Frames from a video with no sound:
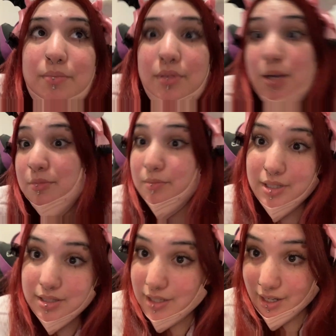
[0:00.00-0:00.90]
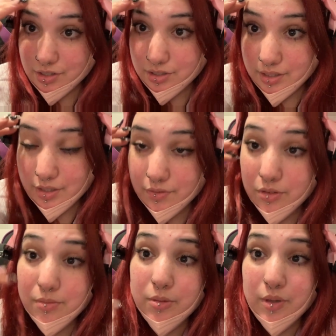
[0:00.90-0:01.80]
Couple months, actually. If
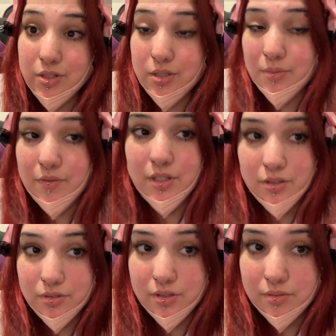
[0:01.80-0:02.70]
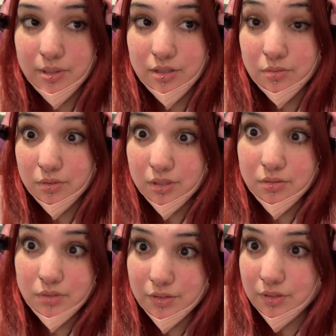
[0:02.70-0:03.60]
you've been watching my videos, it's been a really
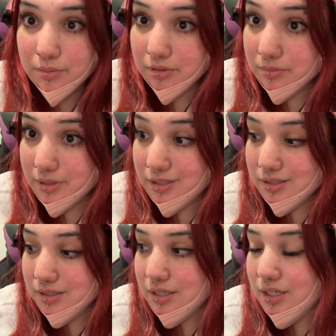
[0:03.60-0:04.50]
rough couple months.